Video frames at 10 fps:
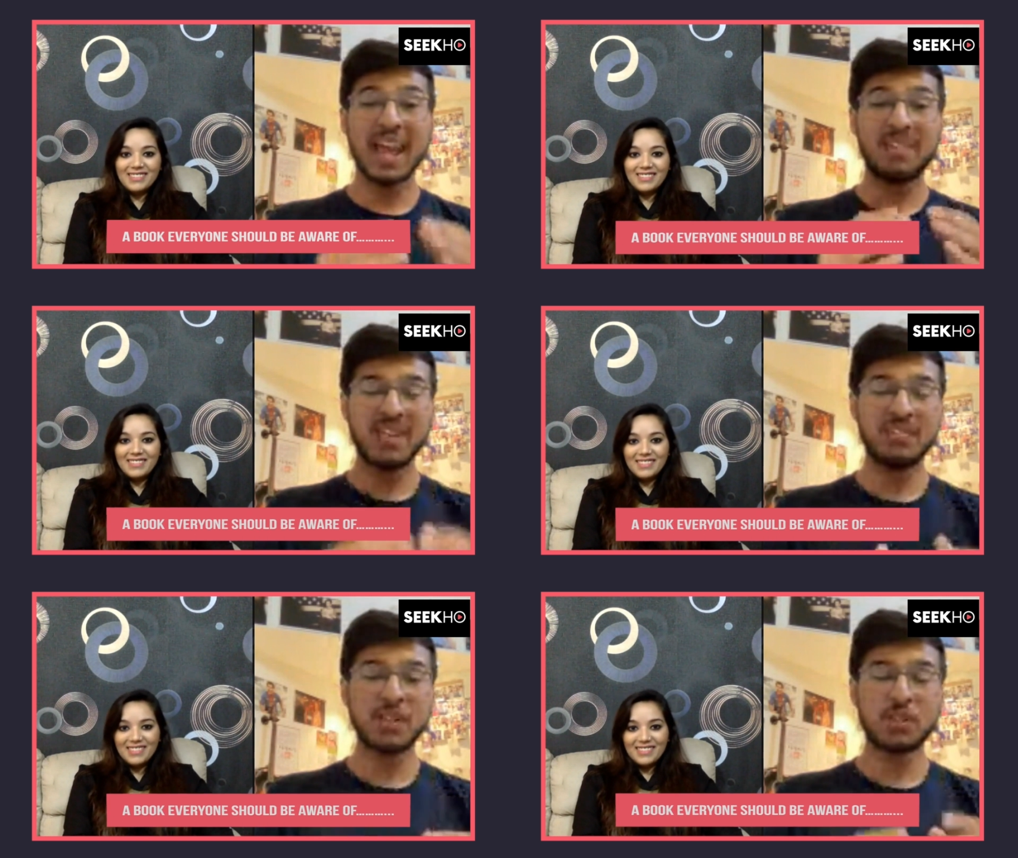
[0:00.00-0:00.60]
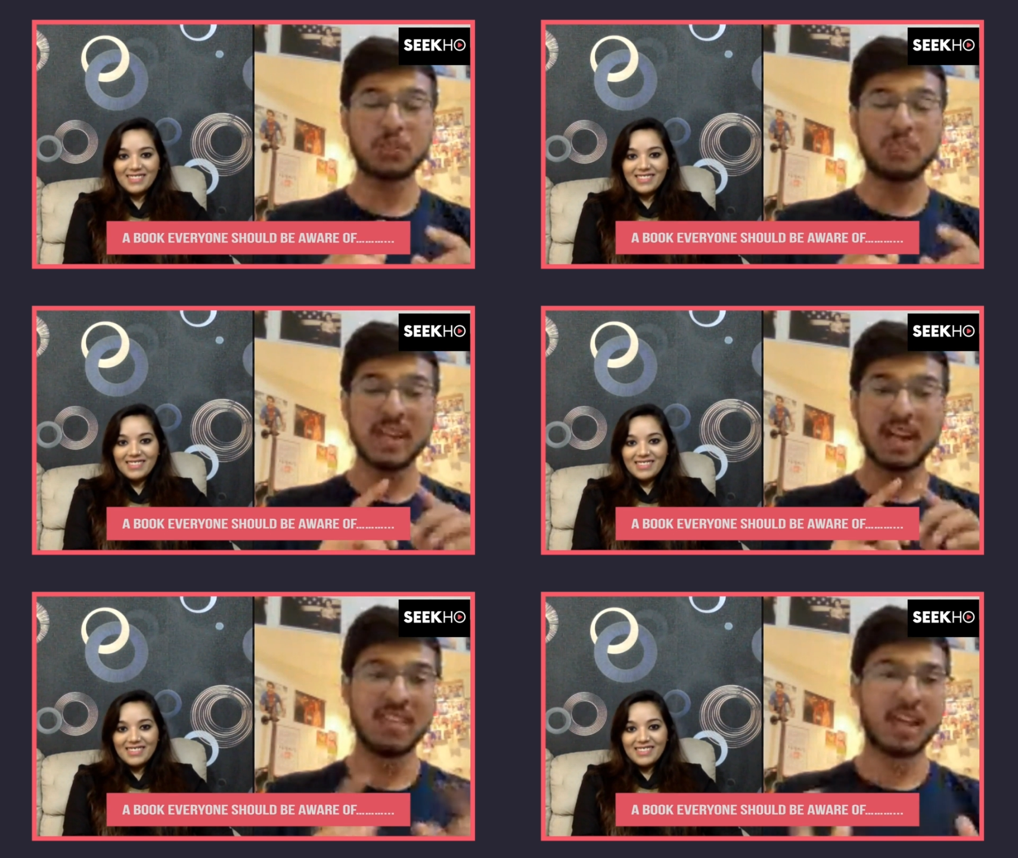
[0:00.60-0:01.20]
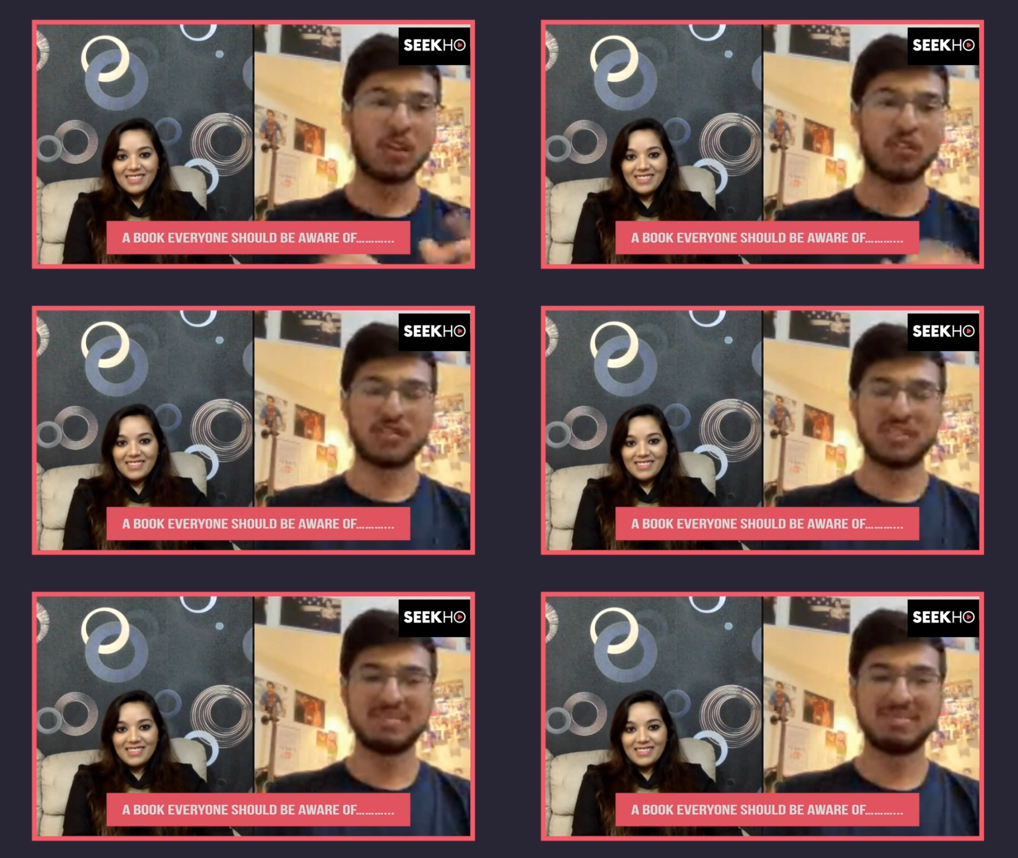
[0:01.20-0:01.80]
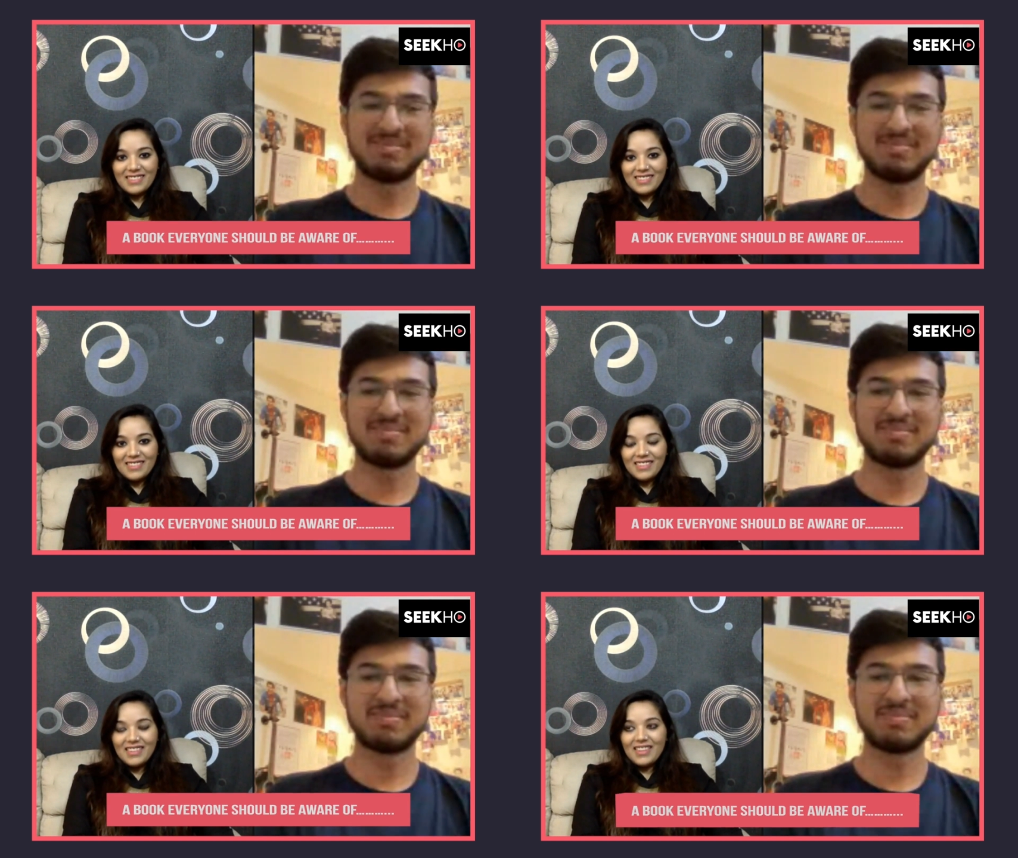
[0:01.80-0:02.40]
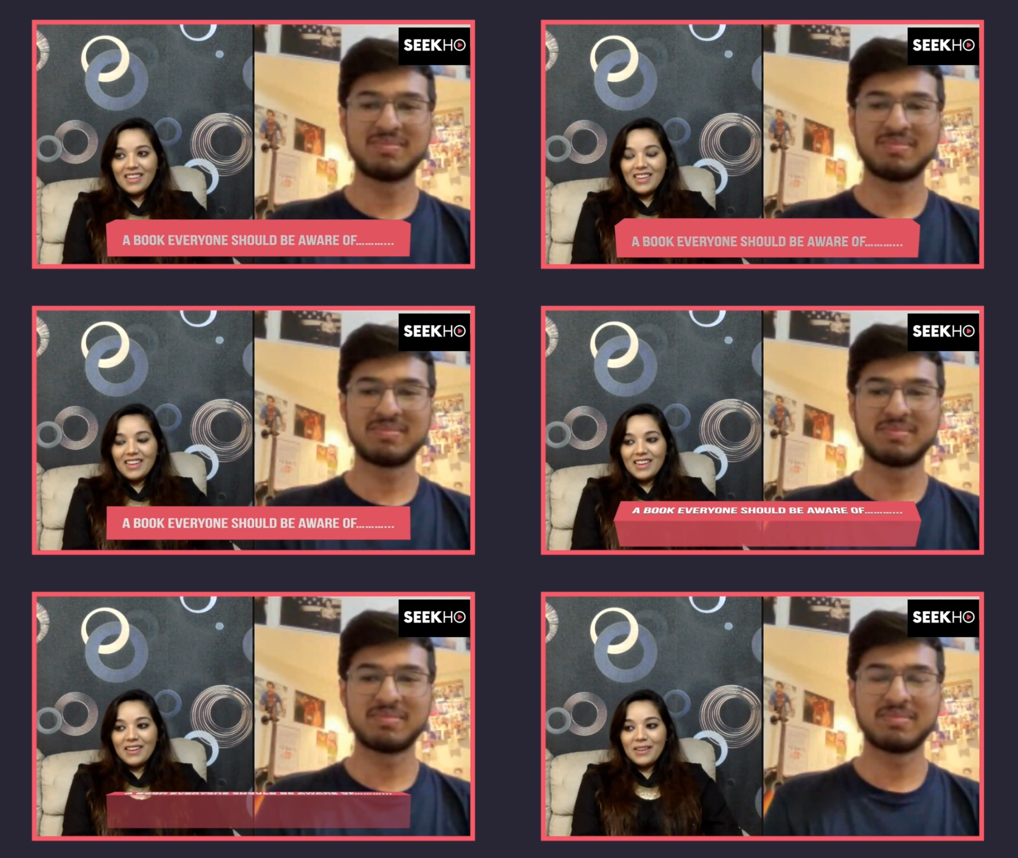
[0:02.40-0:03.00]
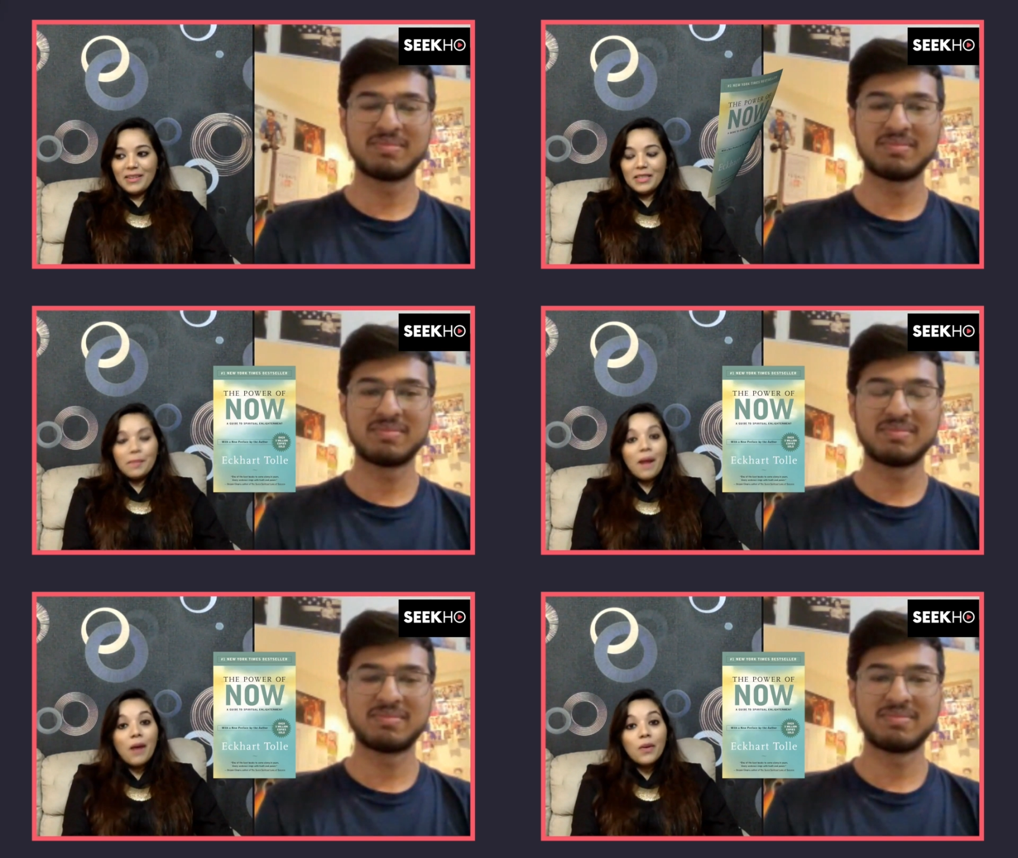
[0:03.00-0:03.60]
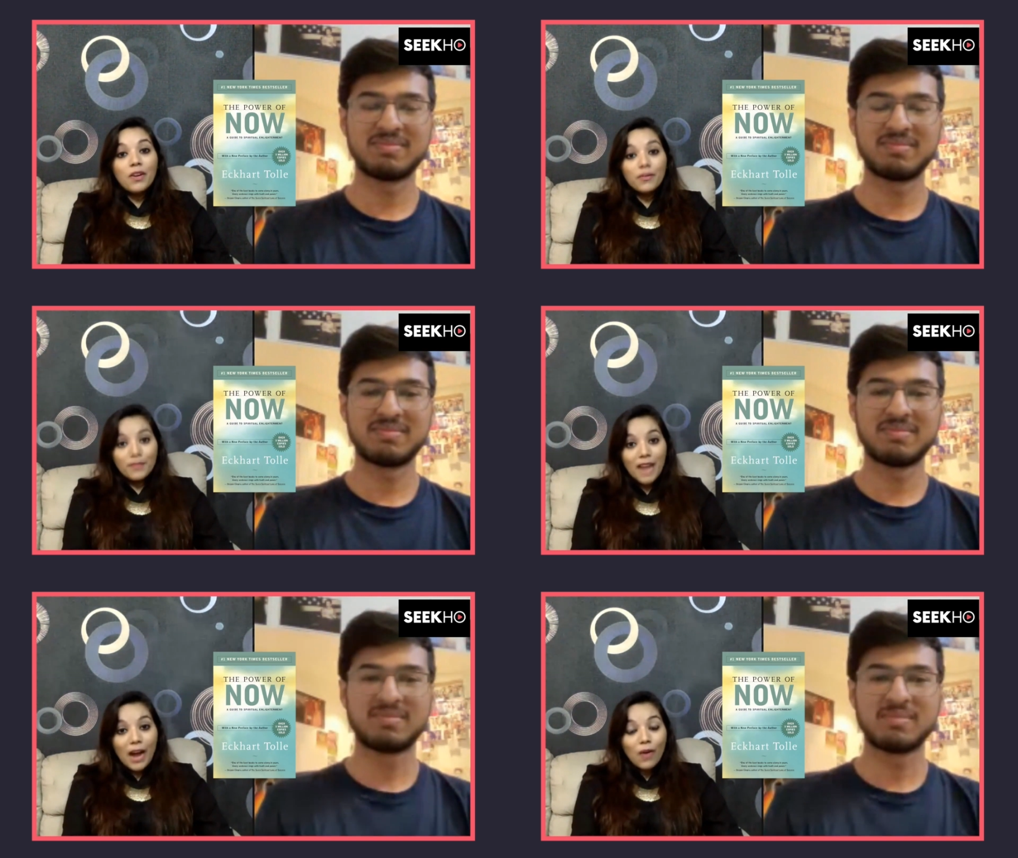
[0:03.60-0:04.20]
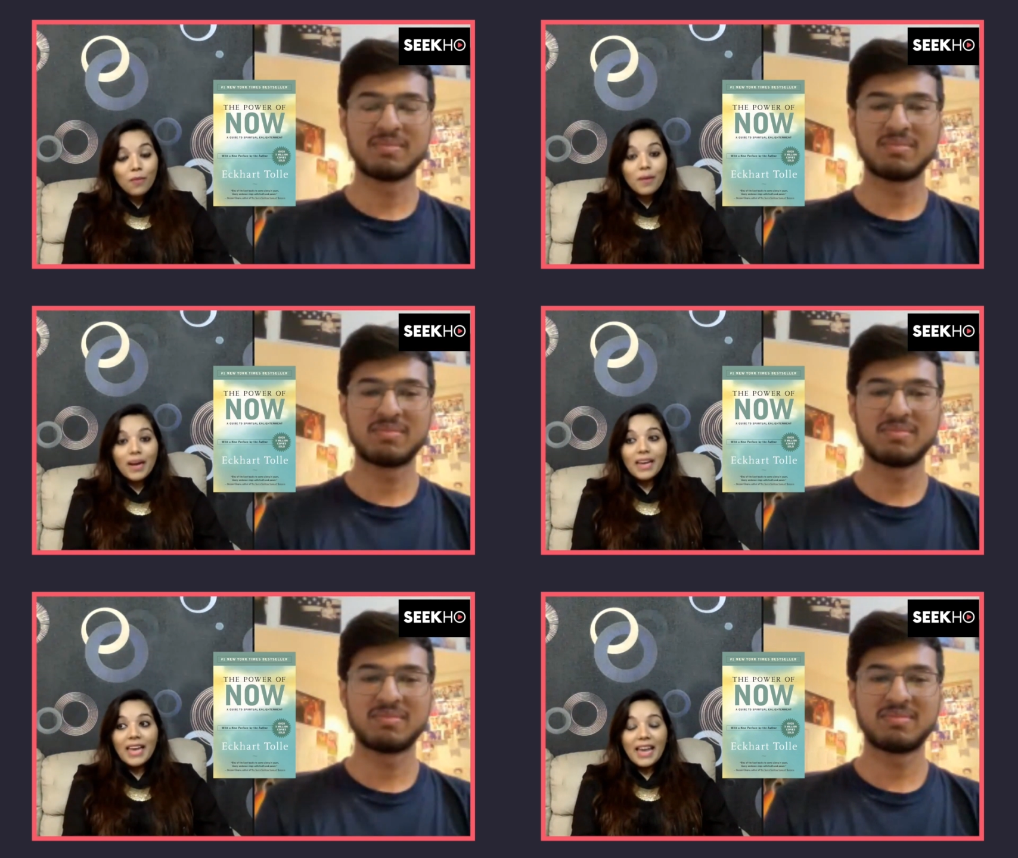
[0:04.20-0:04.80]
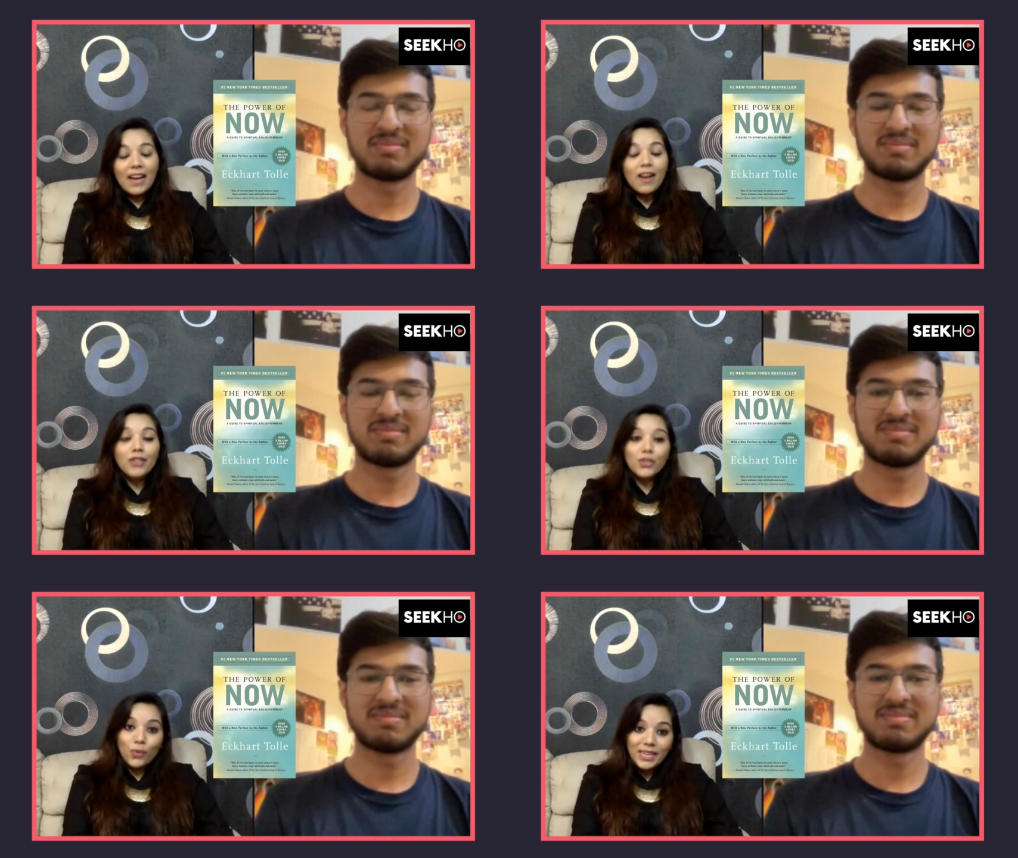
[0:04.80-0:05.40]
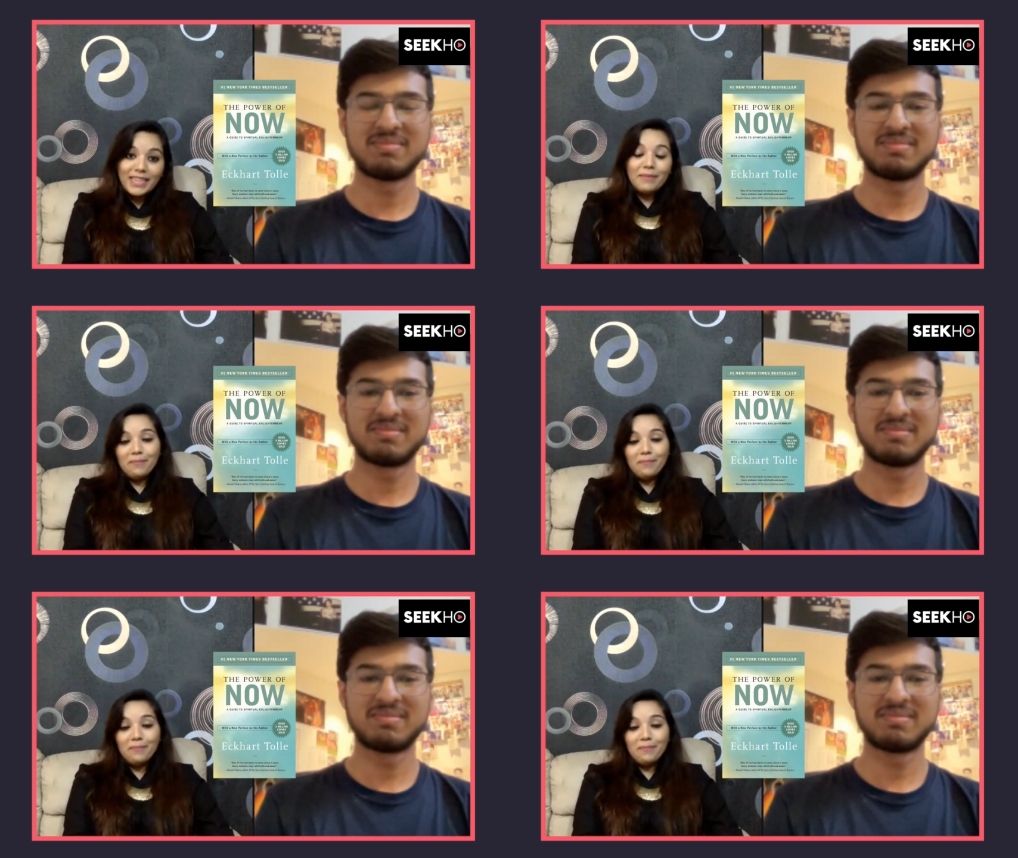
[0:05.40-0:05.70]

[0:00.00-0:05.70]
Speaker 1: everyone should be aware of.
Speaker 2: Uh, the Power of Now by Eckhart Tolle.